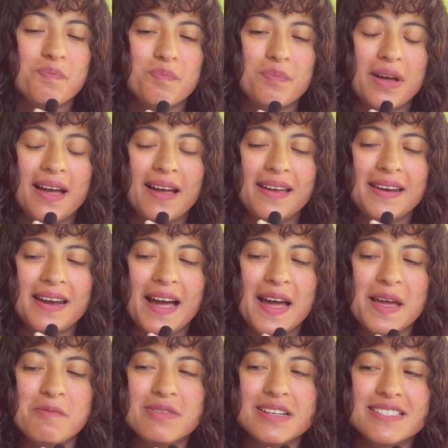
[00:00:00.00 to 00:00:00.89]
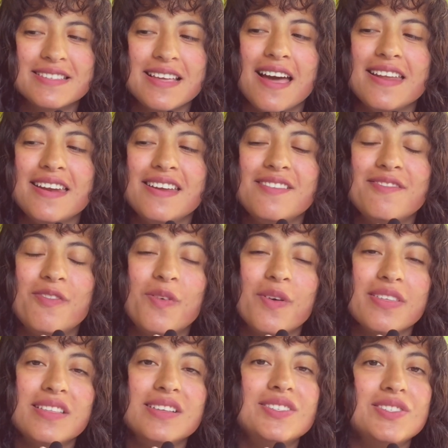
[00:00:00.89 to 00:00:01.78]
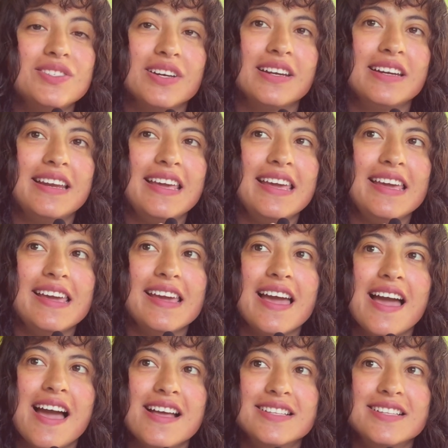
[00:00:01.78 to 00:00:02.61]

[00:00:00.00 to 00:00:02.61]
but I'm excited for this journey.